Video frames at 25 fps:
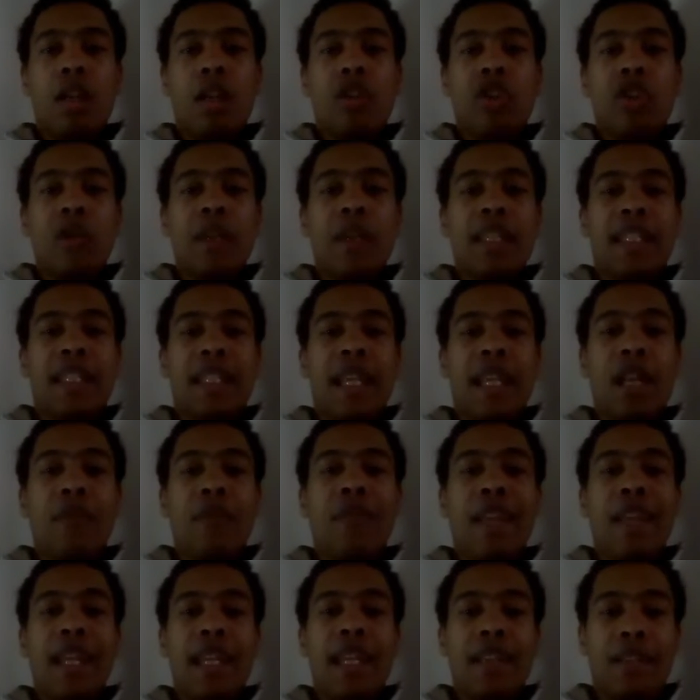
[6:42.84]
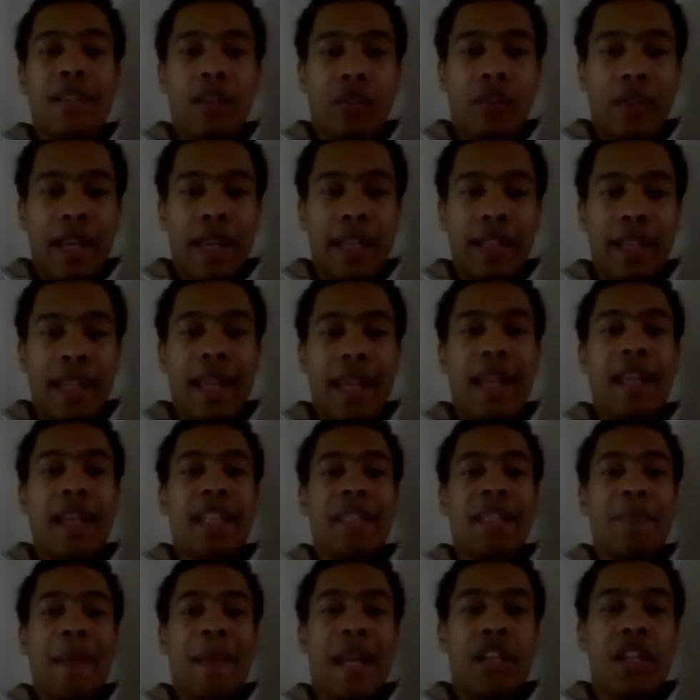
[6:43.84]
So instead of integrating in the
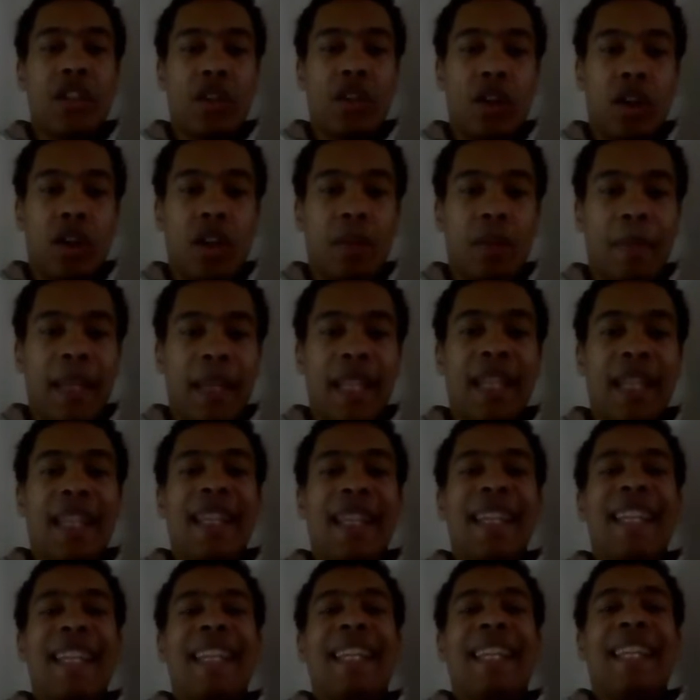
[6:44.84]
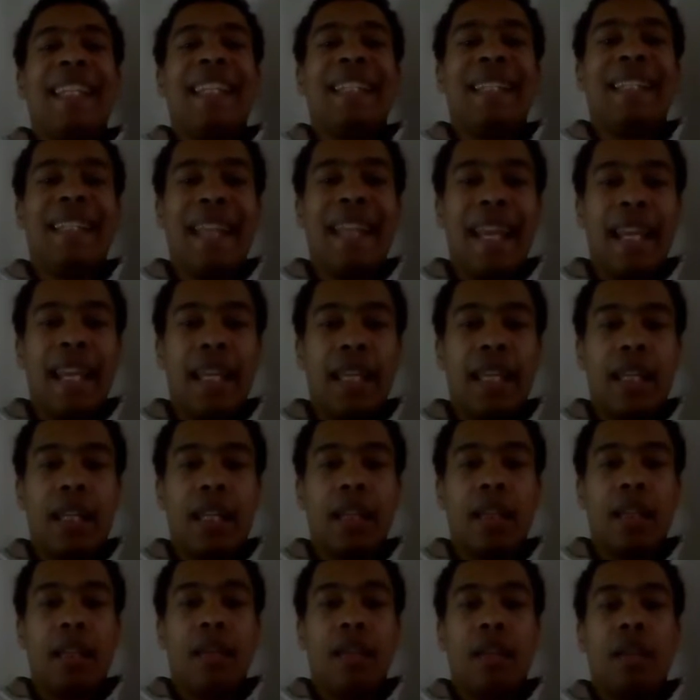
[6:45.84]
Spanish economy, they
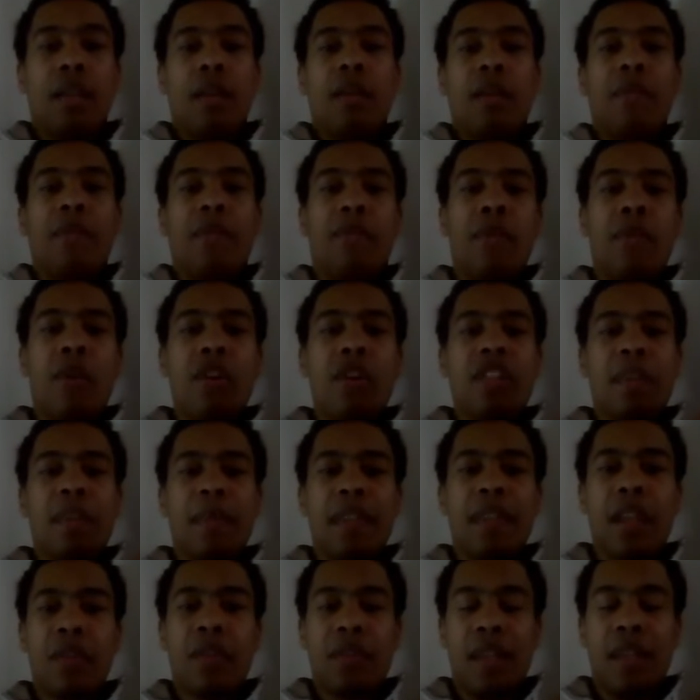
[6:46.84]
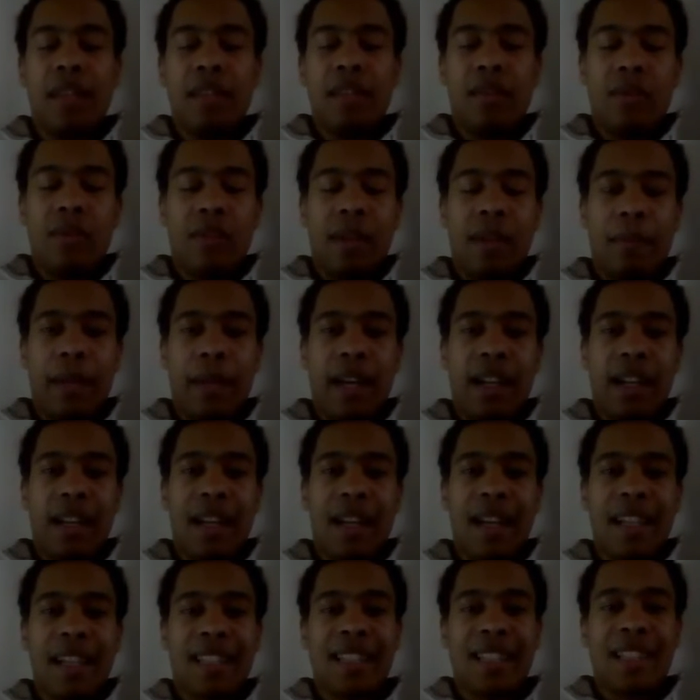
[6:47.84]
forced themselves into the
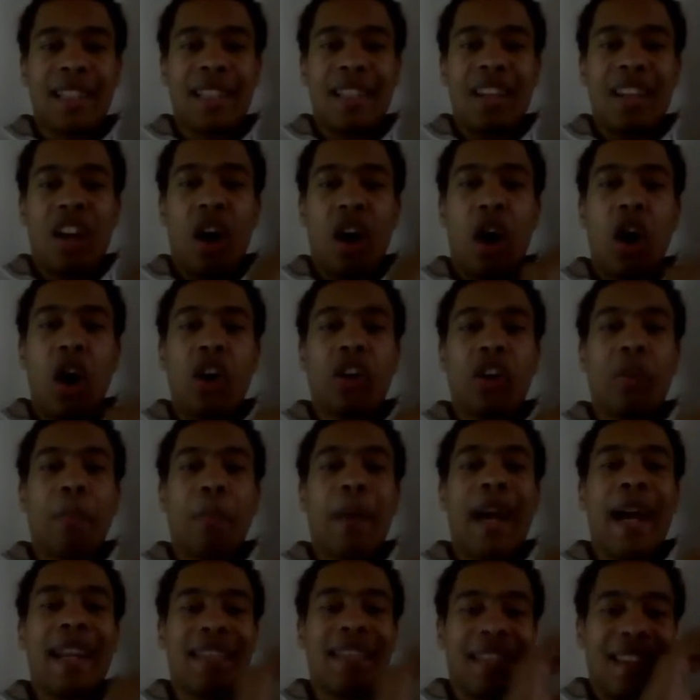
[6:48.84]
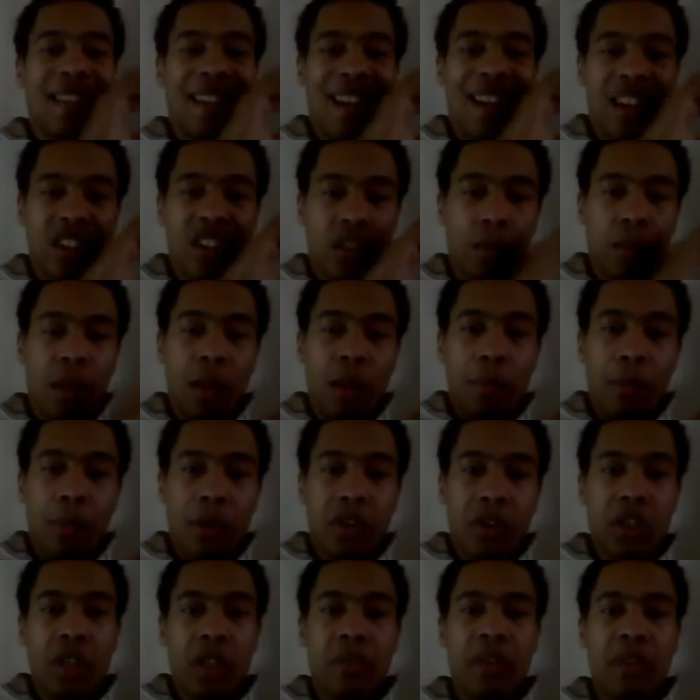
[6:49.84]
Americas, occupied a small
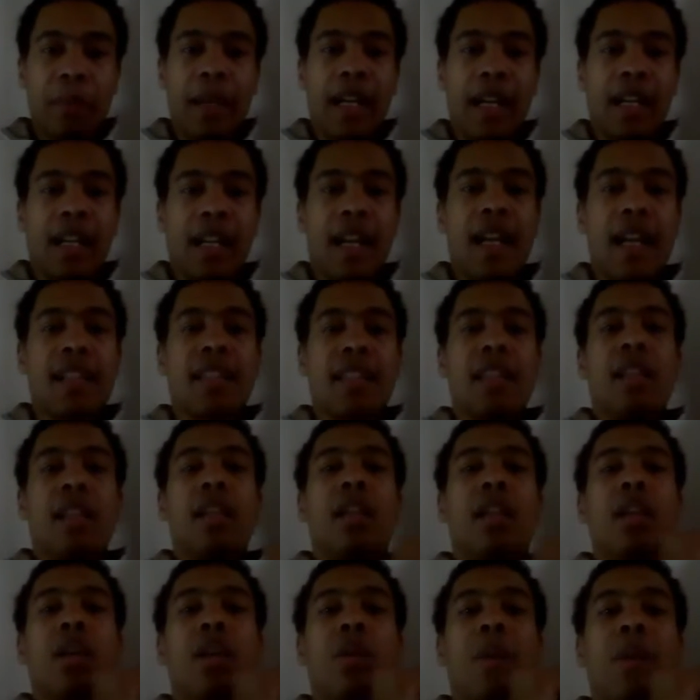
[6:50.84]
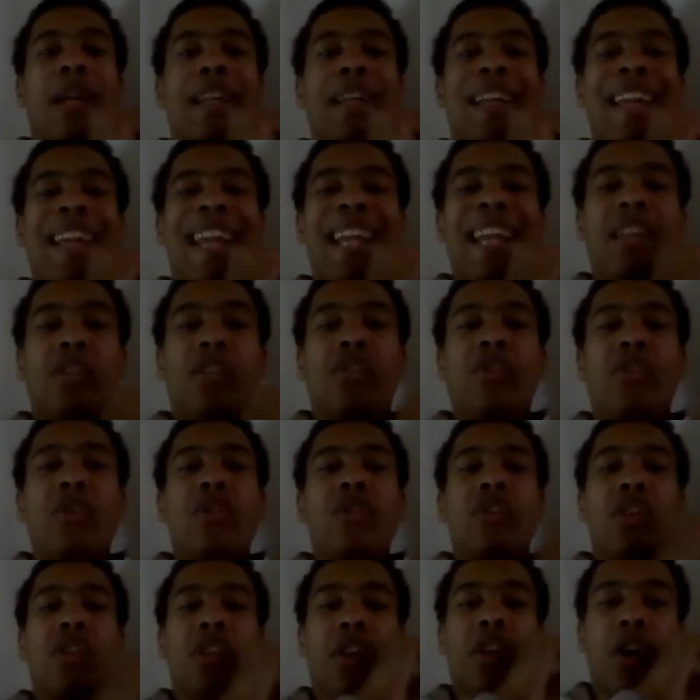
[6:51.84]
portion of the Americas, where they
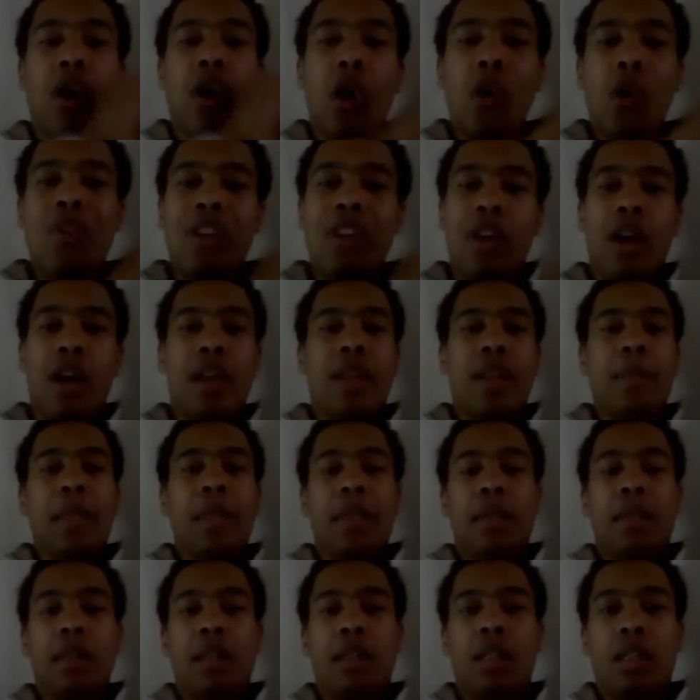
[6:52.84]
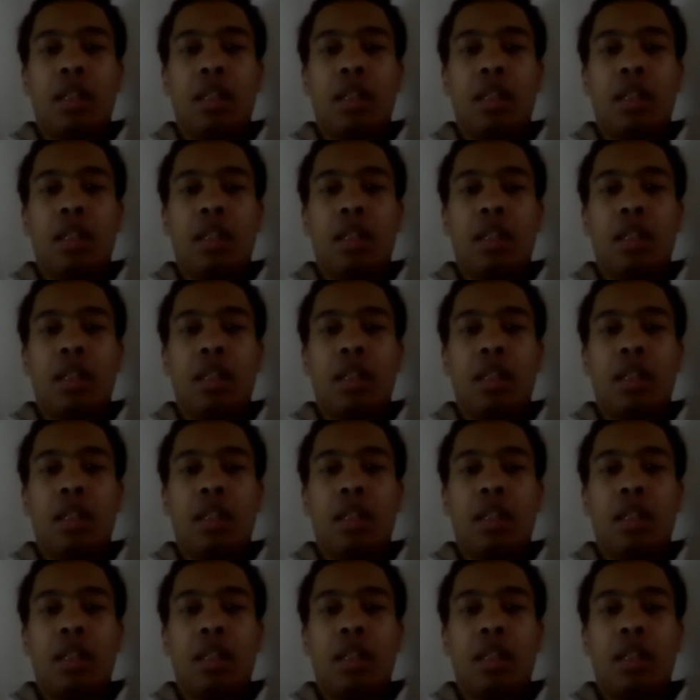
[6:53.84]
introduced their own economy.